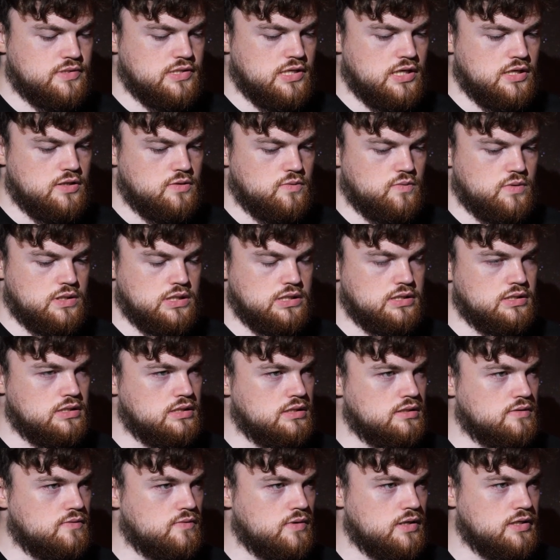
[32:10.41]

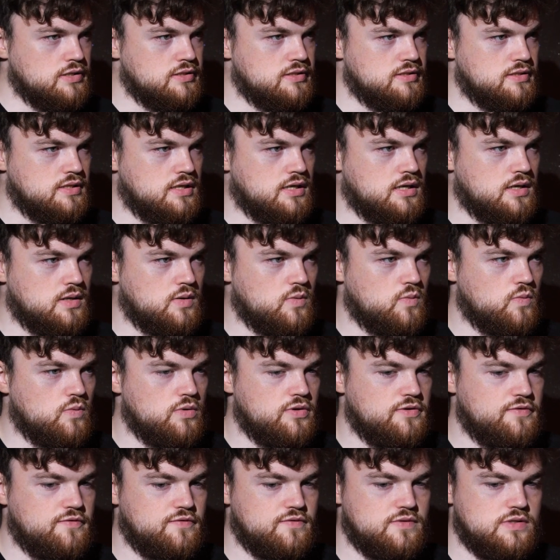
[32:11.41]
Tailwind right now
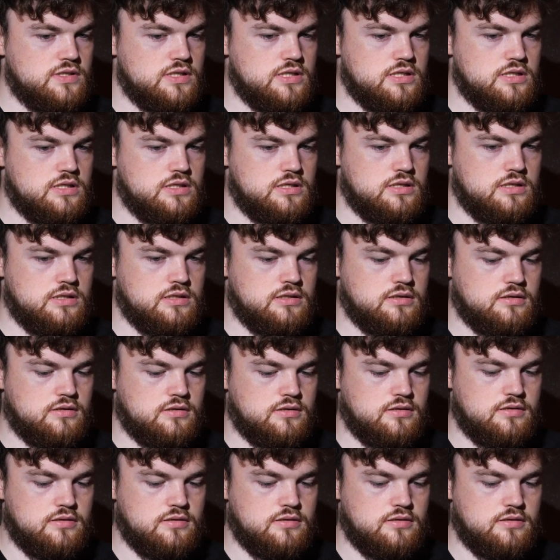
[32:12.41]
with the